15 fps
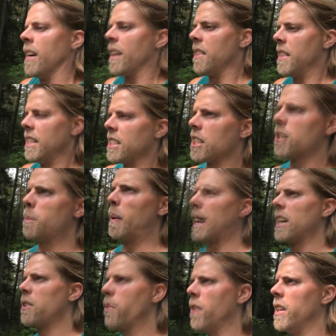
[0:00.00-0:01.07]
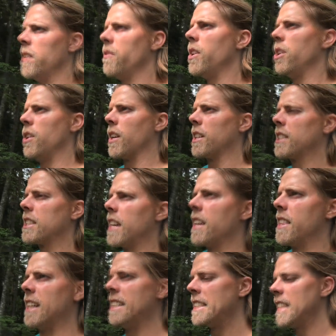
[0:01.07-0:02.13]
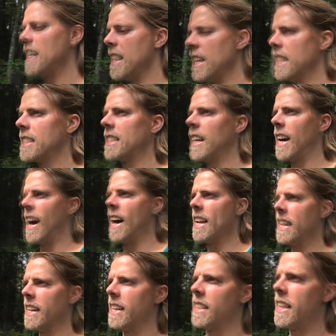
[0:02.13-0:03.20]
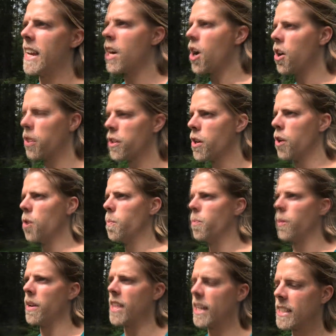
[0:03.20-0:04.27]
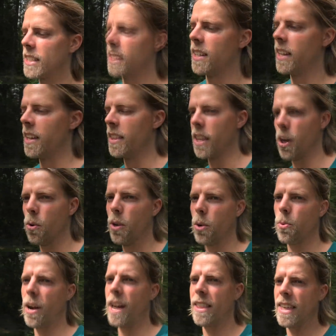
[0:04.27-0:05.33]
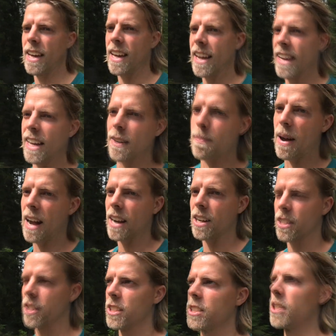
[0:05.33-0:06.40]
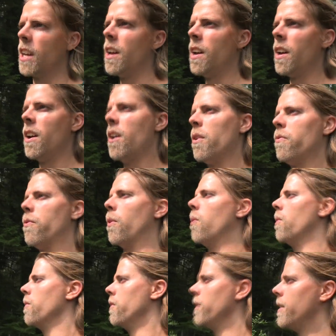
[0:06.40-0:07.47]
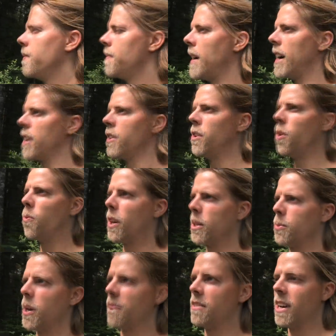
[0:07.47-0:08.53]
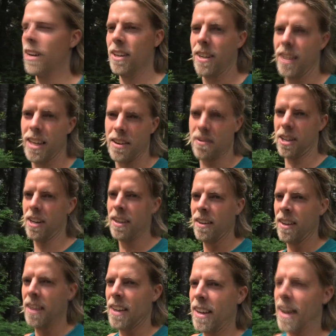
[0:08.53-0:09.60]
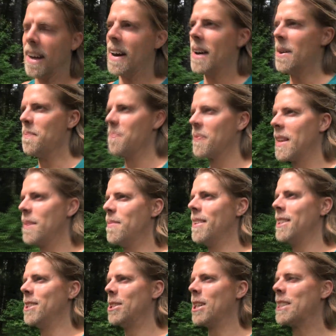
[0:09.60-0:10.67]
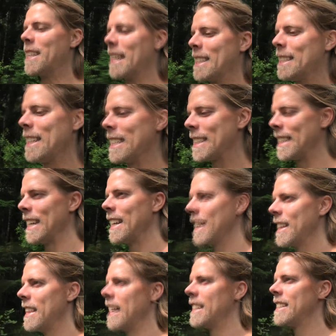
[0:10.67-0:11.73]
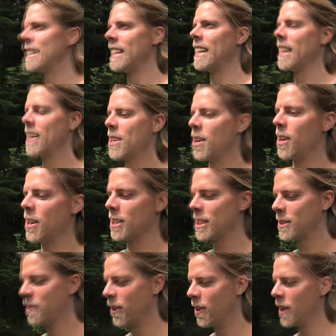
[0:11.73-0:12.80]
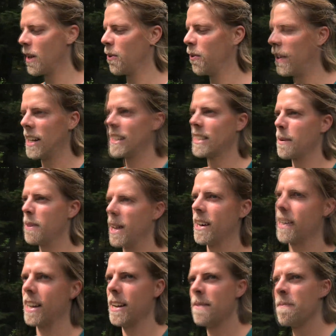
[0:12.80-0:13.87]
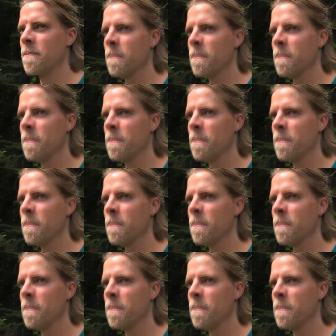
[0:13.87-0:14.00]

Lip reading: These spiteful individuals, they see this and they can't cope with it. The only way they can get back at us for, I don't know what we have done even, just existing, that's a cause for offense apparently.